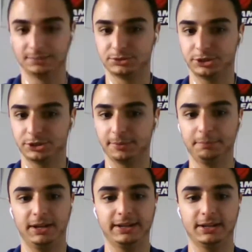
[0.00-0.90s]
Tournament
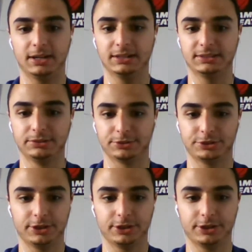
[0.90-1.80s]
play, Cousins for
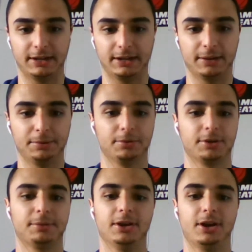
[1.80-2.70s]
sure. Not a lot of people are going
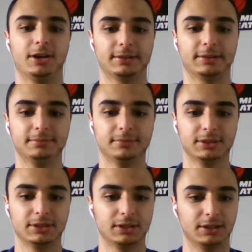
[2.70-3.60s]
to be on him.
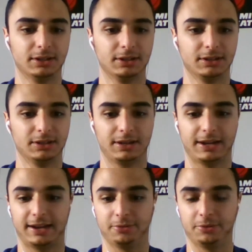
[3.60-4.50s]

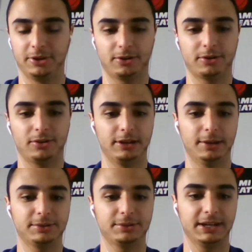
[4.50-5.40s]
And we all know the
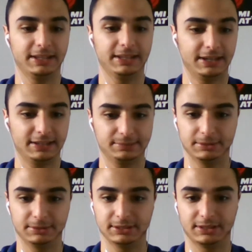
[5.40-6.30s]
upside he has,
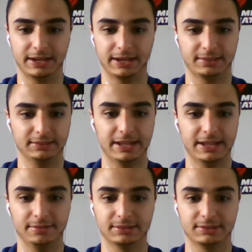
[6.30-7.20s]
but I think
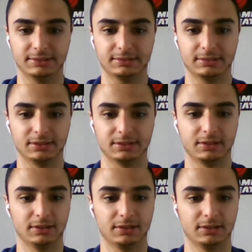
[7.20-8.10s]
Davis
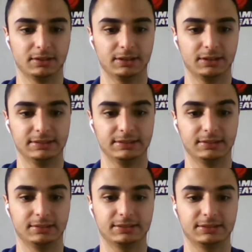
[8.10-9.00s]
is
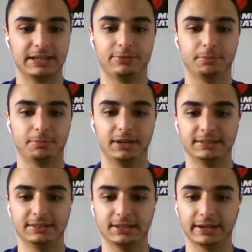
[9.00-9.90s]
the safer play
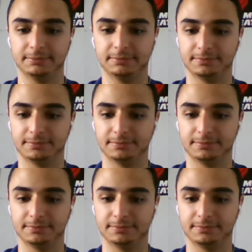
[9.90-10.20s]
tonight.